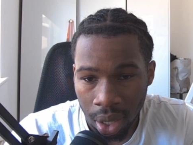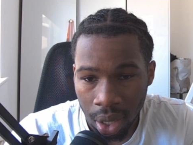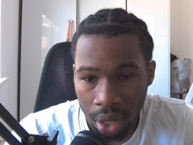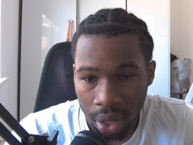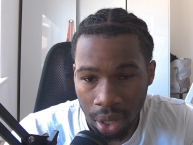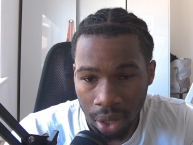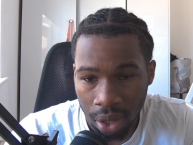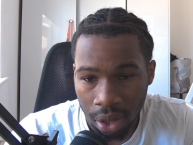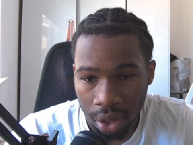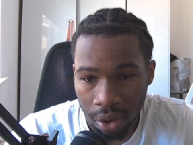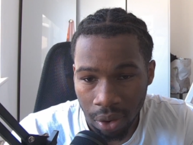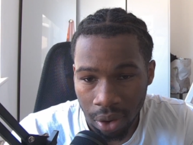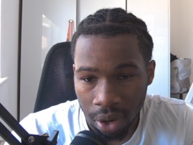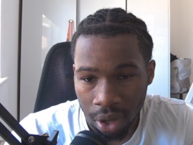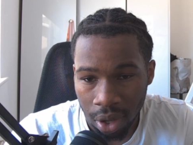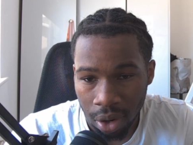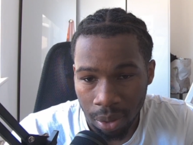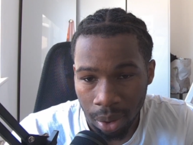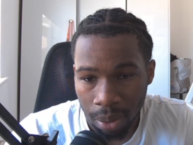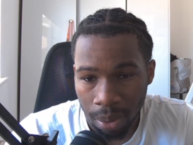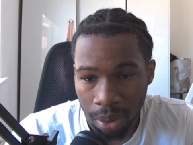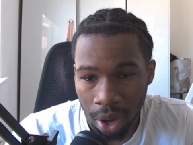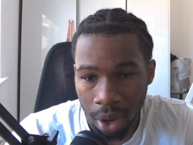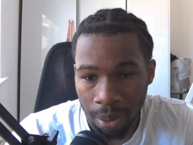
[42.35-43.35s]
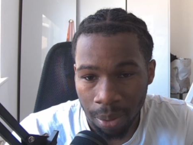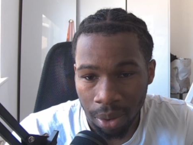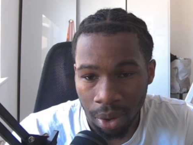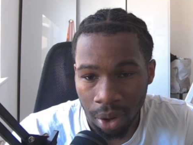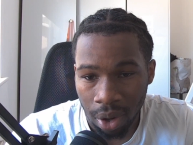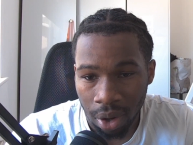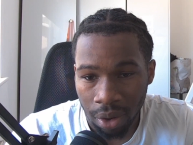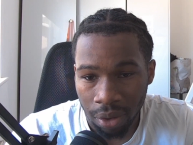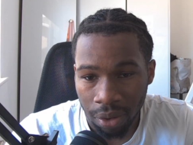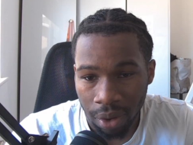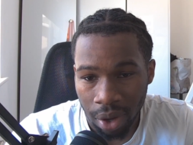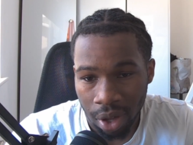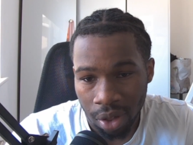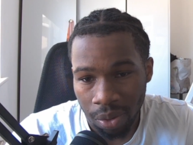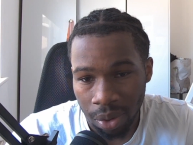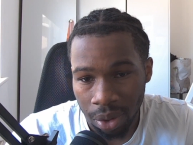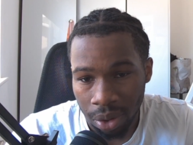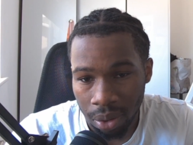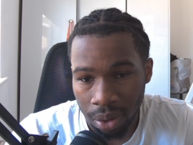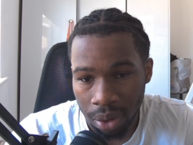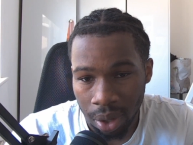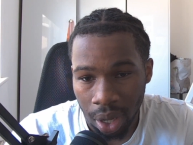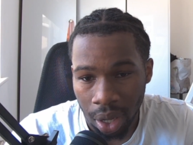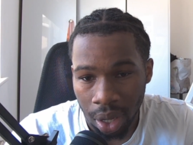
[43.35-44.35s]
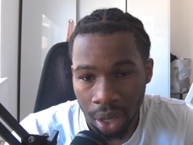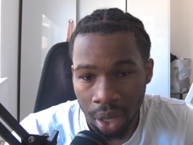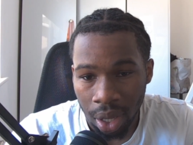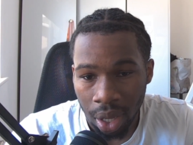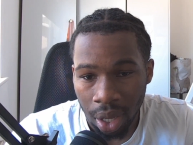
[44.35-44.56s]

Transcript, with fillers: This is already going to be popped off as we do that.